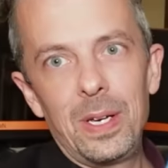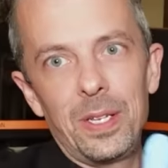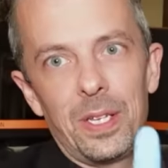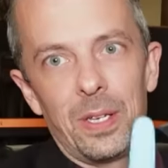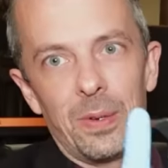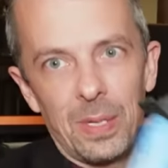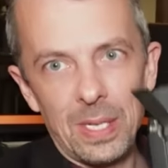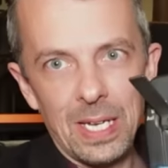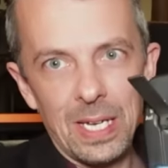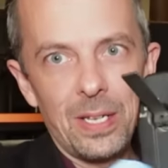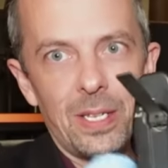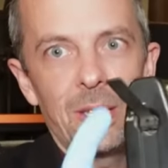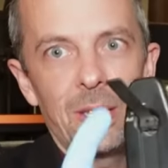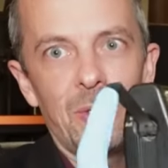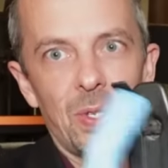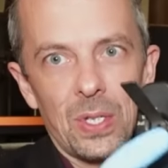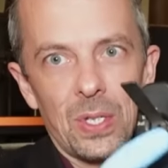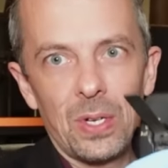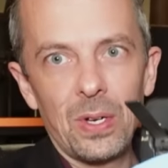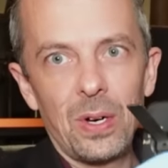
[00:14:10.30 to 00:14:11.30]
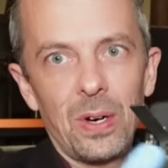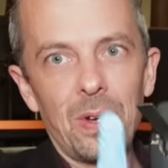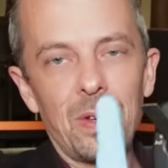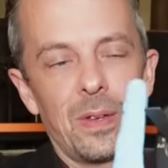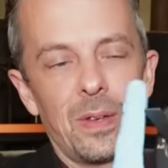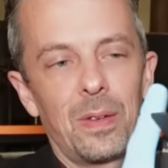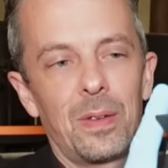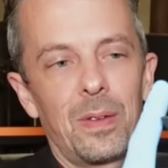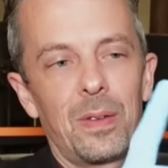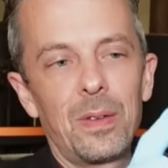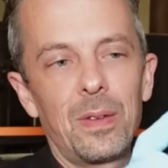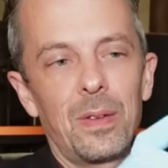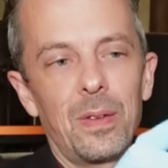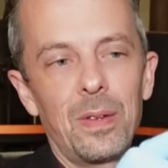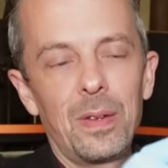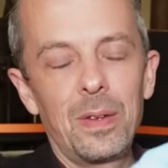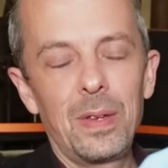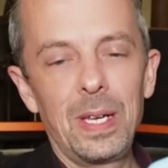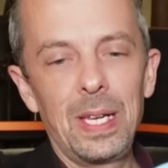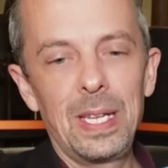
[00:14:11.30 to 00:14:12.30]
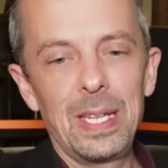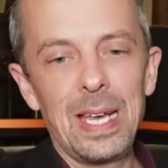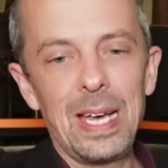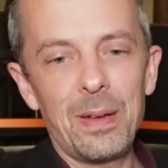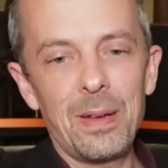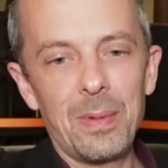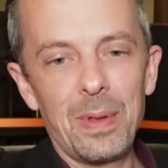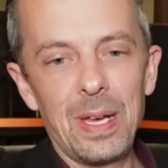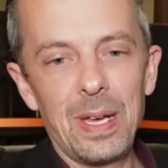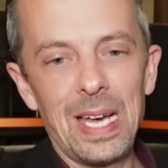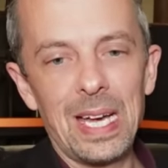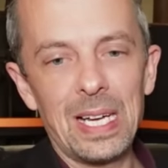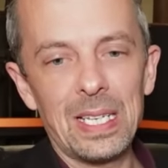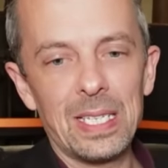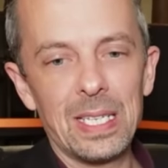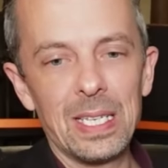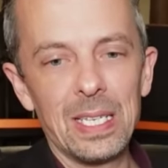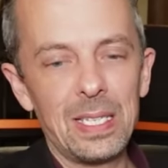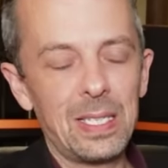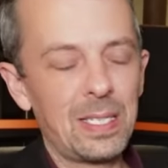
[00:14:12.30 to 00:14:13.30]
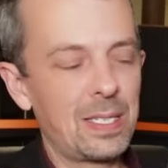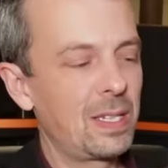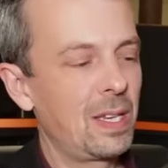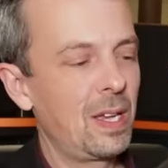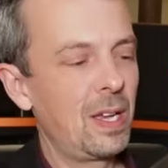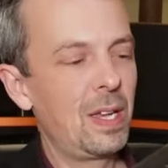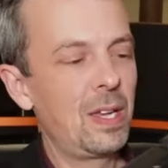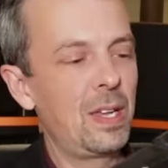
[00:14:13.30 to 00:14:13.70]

and you would then use the cock in that axis.